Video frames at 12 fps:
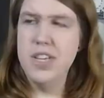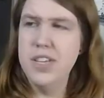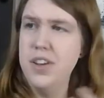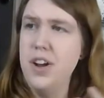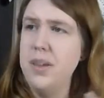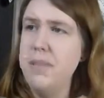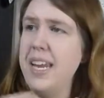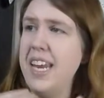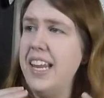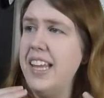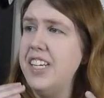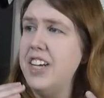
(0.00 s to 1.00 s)
Don't
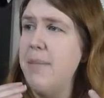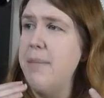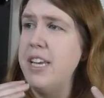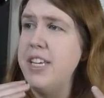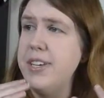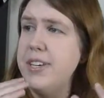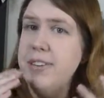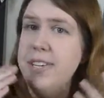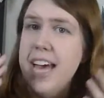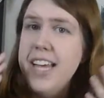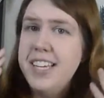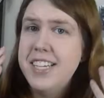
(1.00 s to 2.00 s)
immediately jump into,
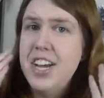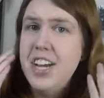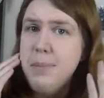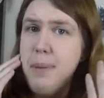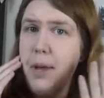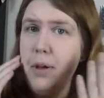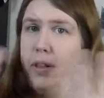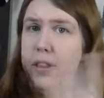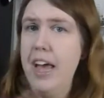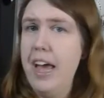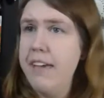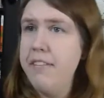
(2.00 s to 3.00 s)
yes, I changed my whole
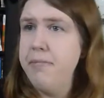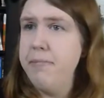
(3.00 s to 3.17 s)
life,